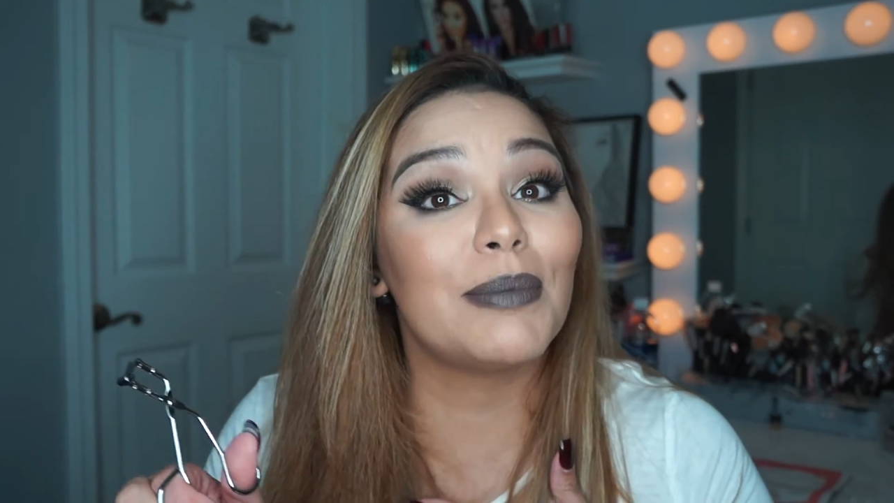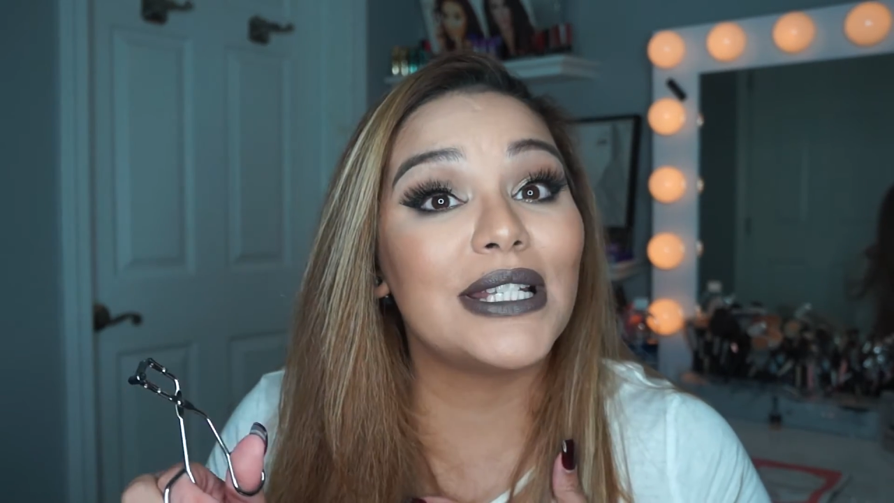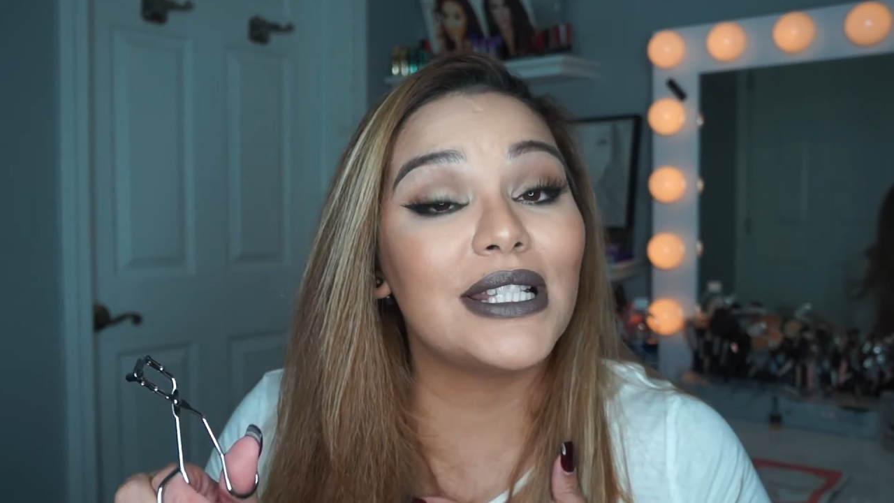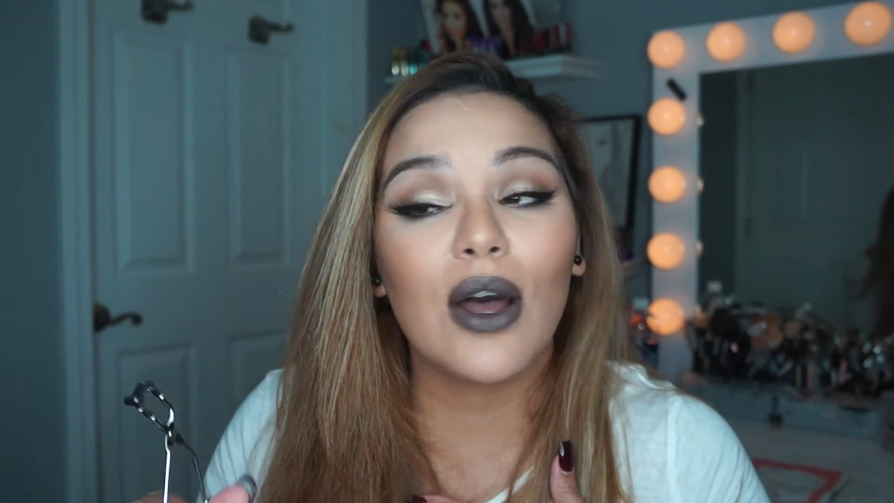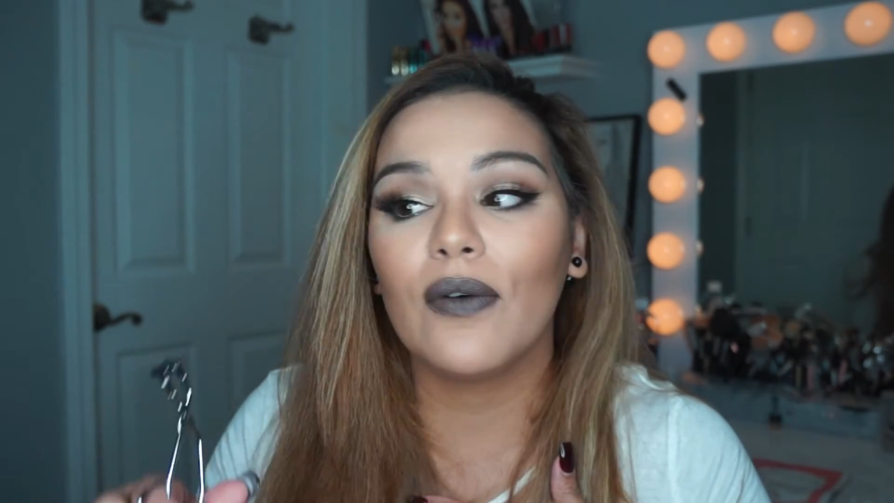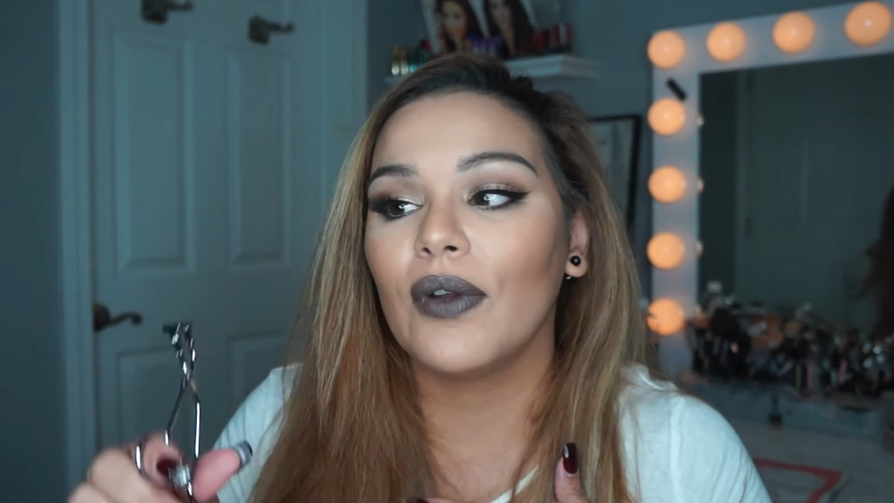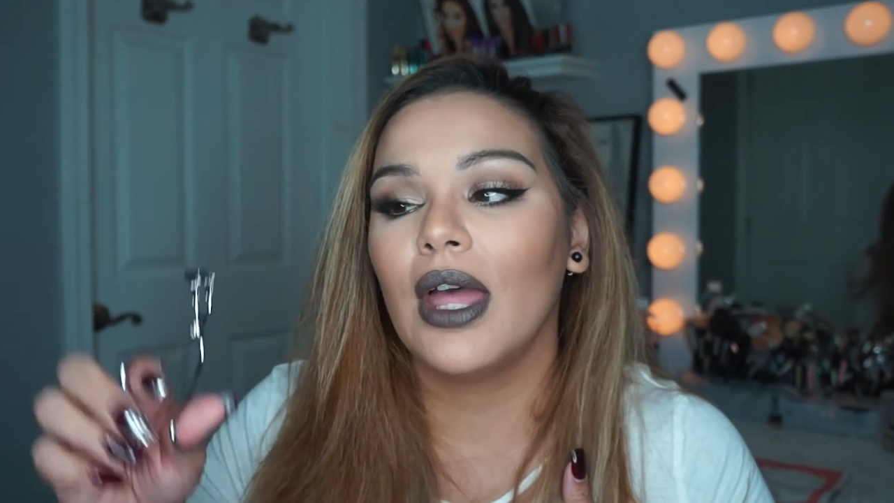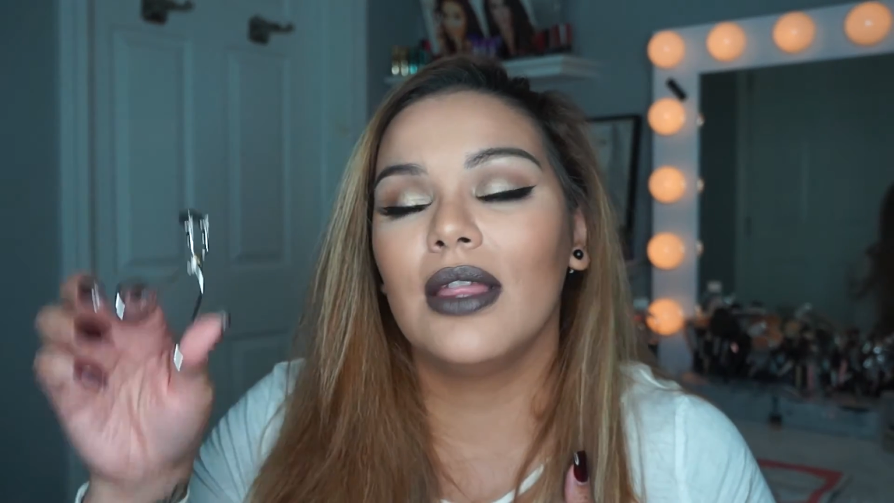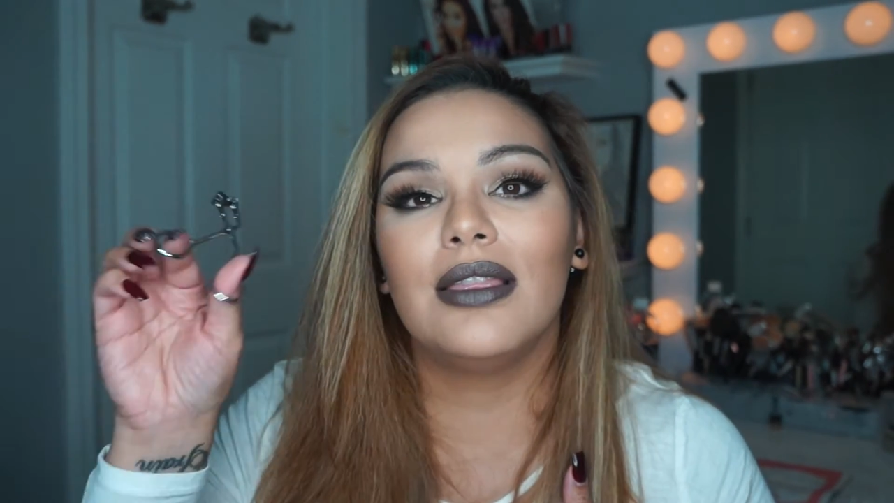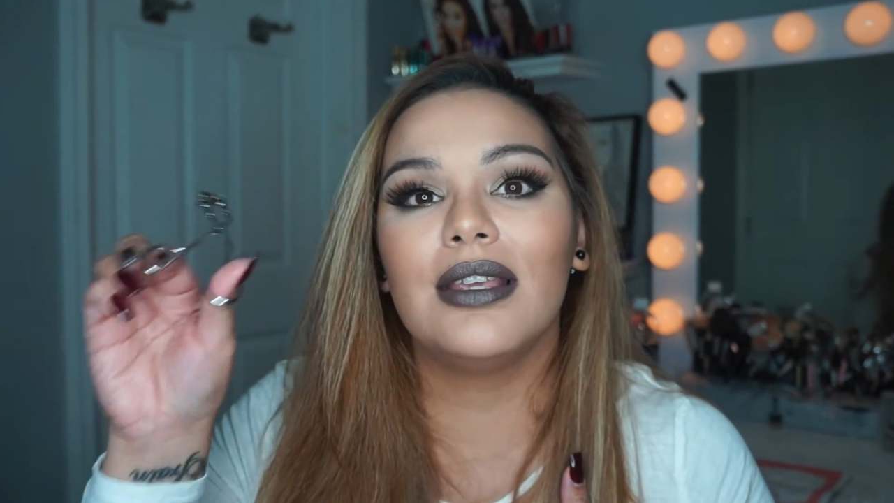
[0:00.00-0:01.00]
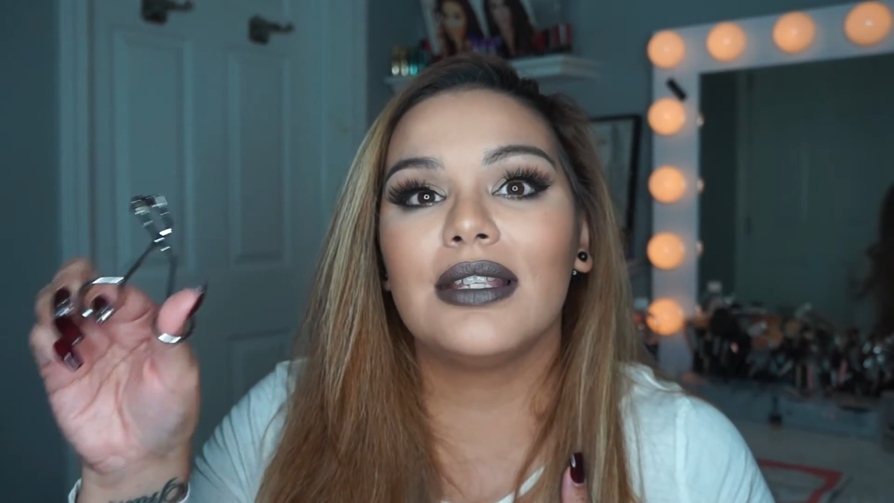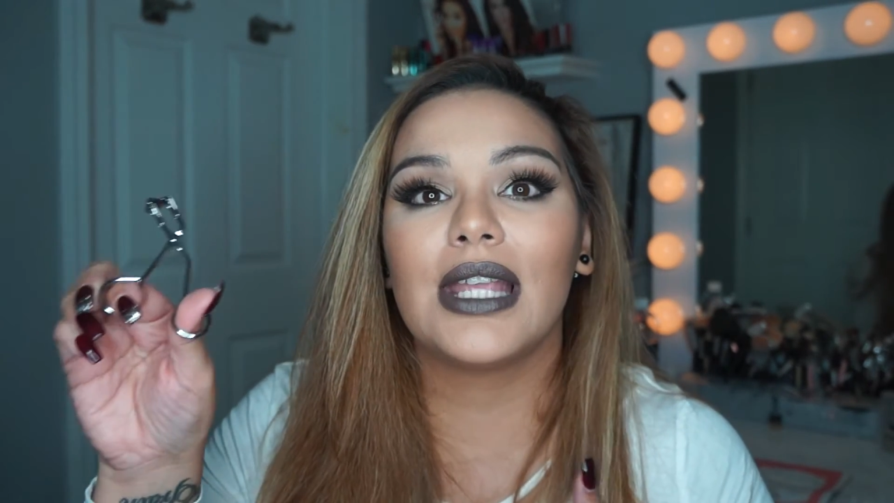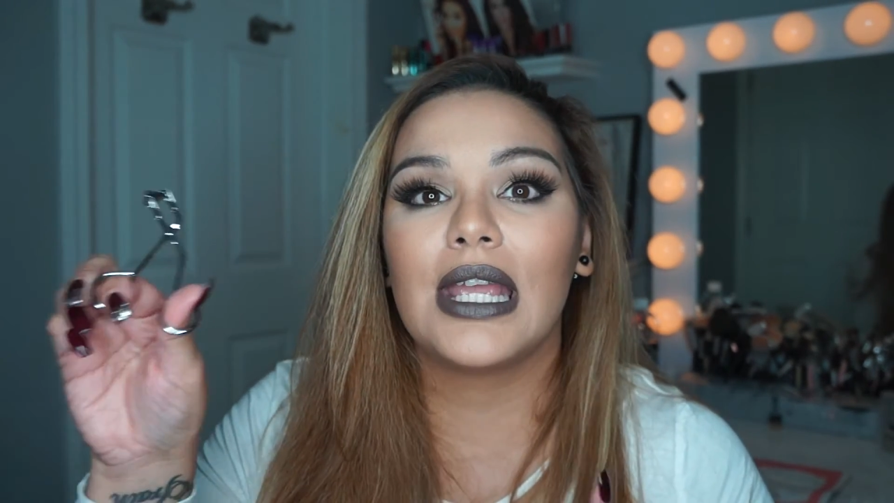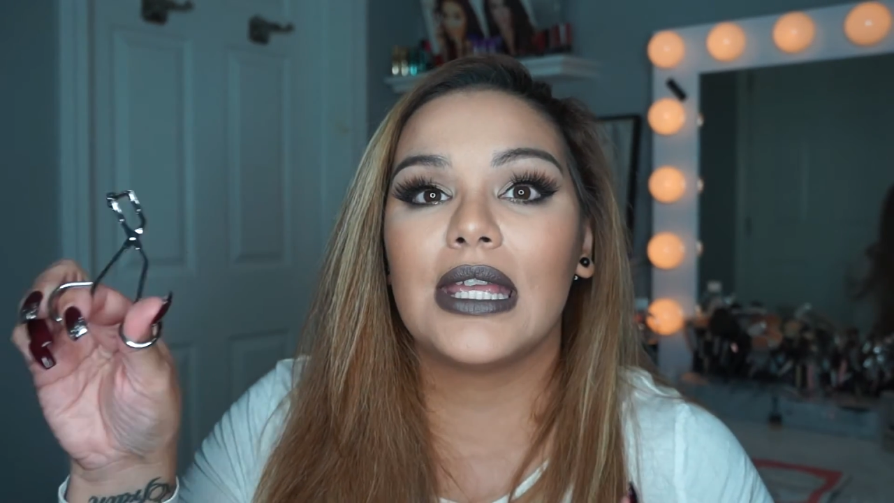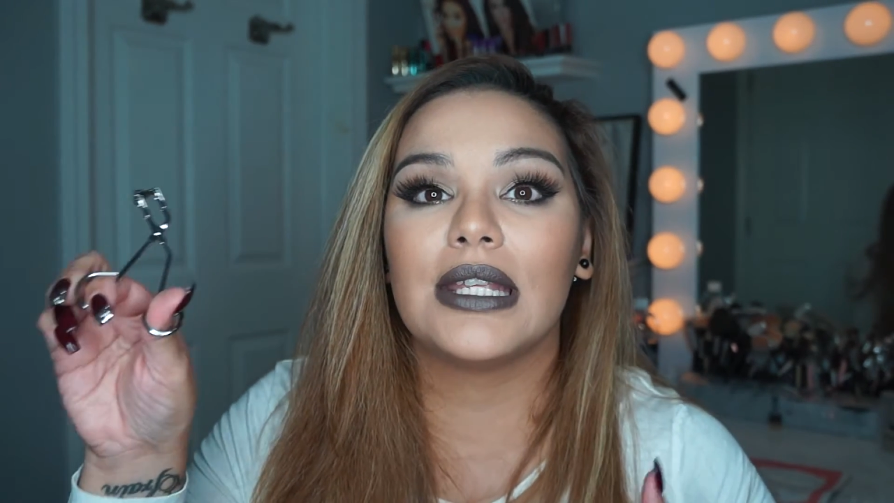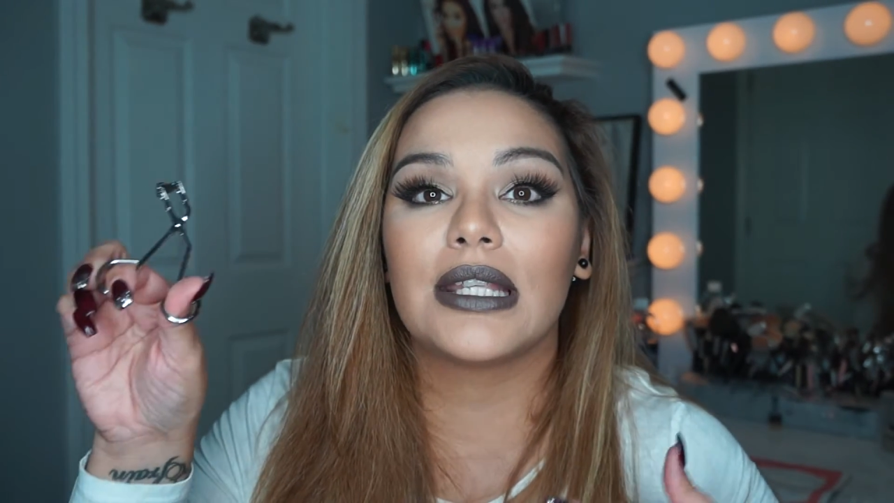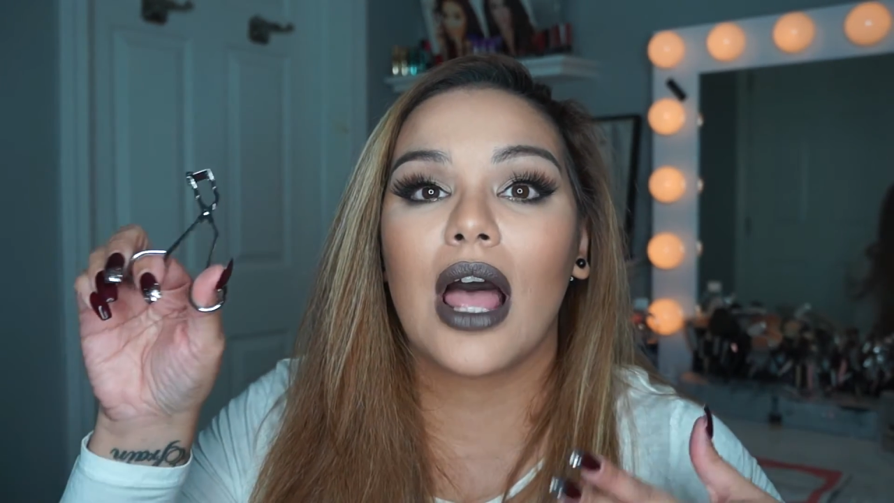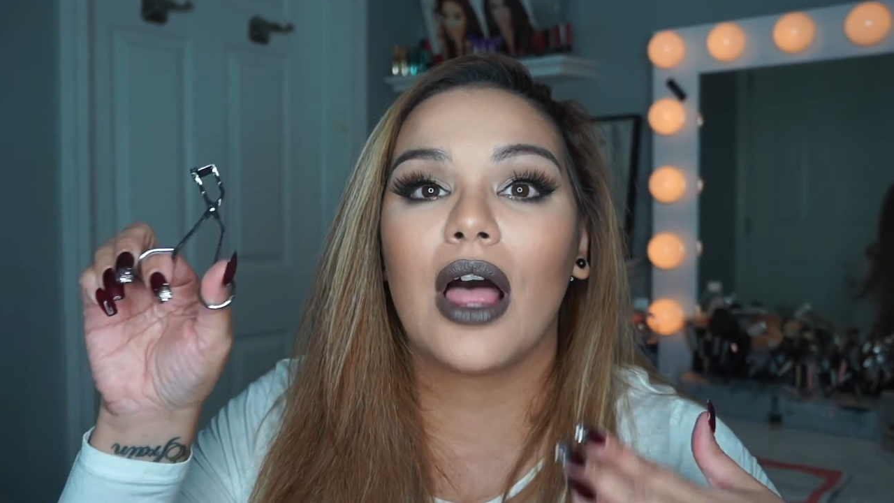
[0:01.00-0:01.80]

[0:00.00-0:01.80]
myself this is